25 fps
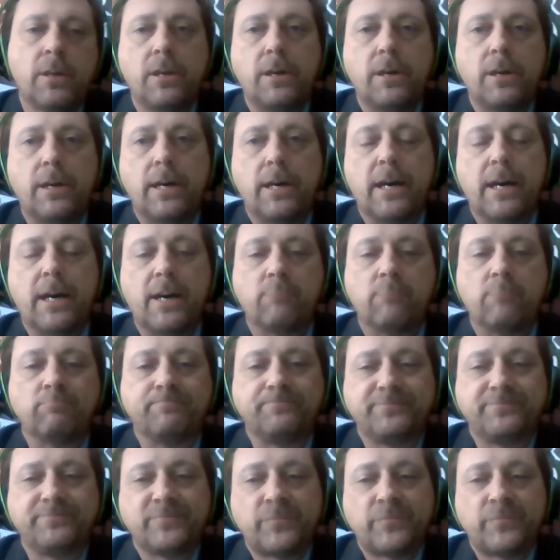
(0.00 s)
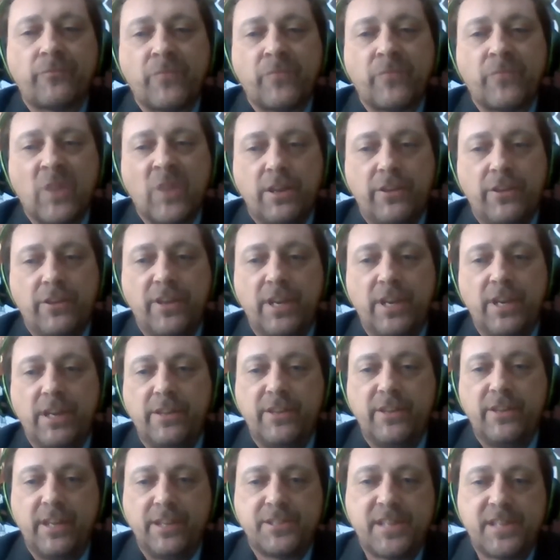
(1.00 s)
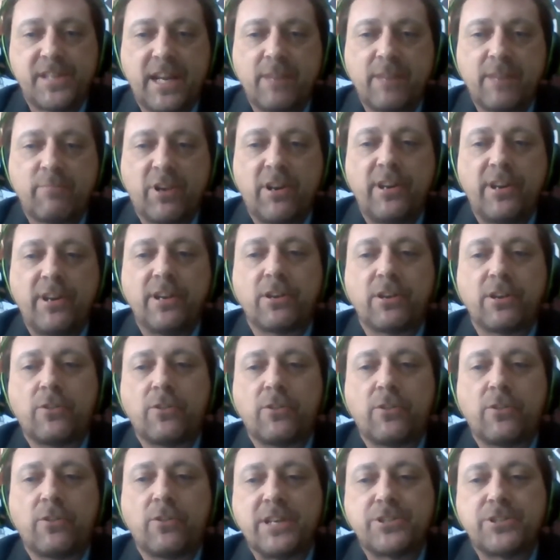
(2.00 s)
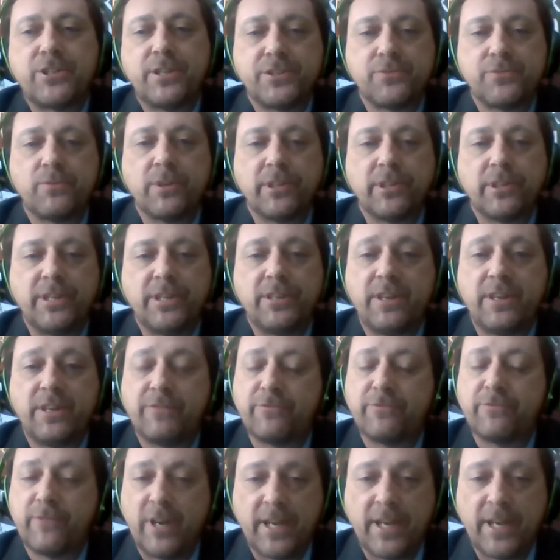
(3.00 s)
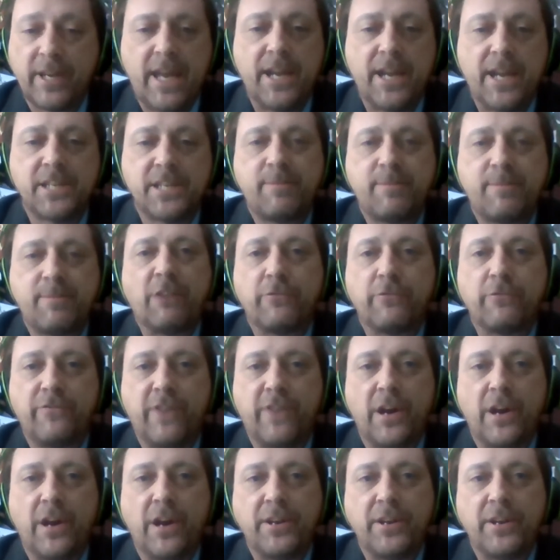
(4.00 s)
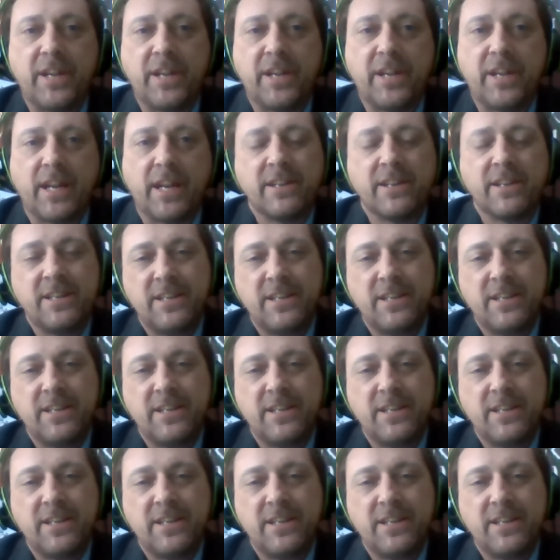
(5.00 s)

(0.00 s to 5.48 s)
Um, the the second part of your question is really, again, it's about funding.